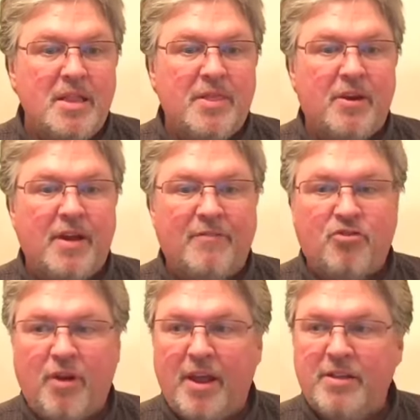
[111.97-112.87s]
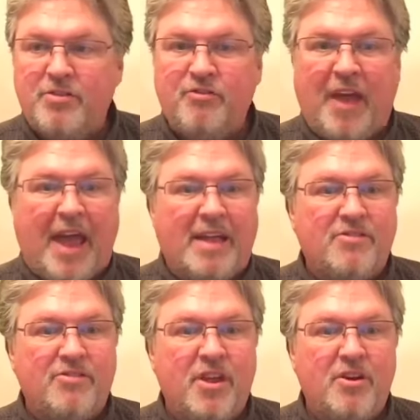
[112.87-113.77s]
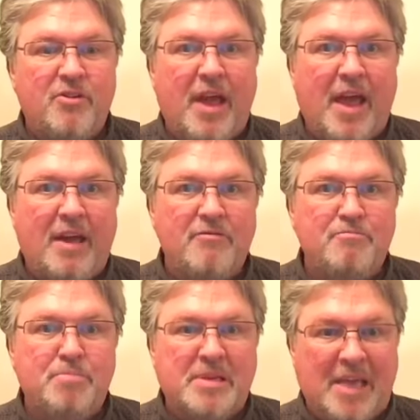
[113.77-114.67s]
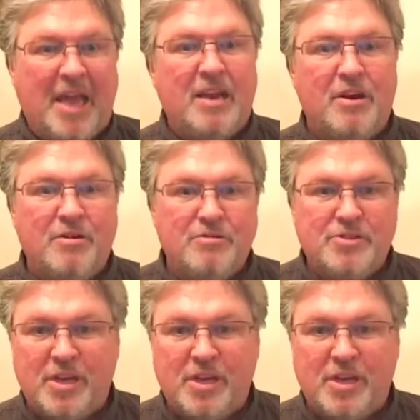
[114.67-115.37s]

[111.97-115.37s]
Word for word: They don't have trans fats. They don't have potatoes.